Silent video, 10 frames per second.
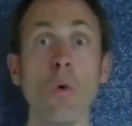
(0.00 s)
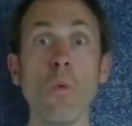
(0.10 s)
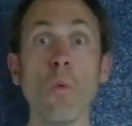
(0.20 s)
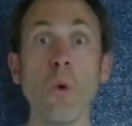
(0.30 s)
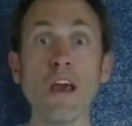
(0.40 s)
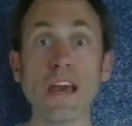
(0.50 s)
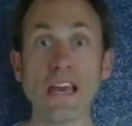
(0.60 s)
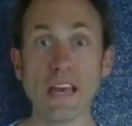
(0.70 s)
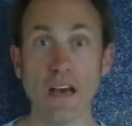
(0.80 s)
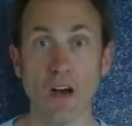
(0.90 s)

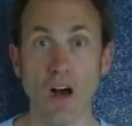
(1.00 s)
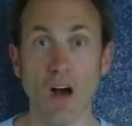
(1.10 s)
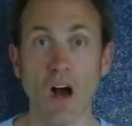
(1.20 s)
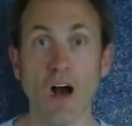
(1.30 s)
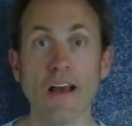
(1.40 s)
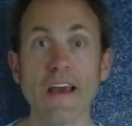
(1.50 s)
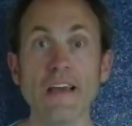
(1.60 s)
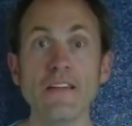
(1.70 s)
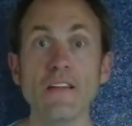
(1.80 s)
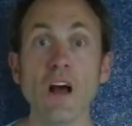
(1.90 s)
We are
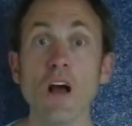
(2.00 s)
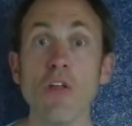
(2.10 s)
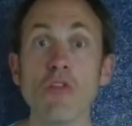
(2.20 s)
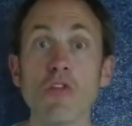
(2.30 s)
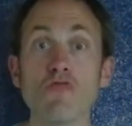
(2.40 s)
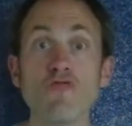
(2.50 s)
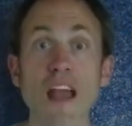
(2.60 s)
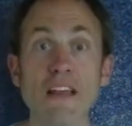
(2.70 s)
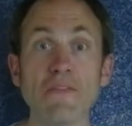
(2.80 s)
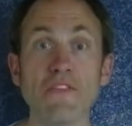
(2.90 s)
in the
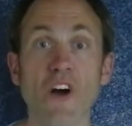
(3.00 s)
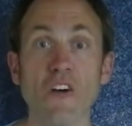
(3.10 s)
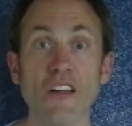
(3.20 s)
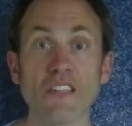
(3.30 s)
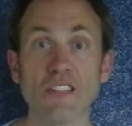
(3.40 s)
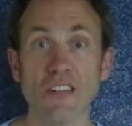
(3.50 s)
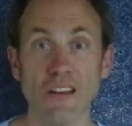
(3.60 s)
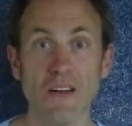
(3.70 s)
rainforest.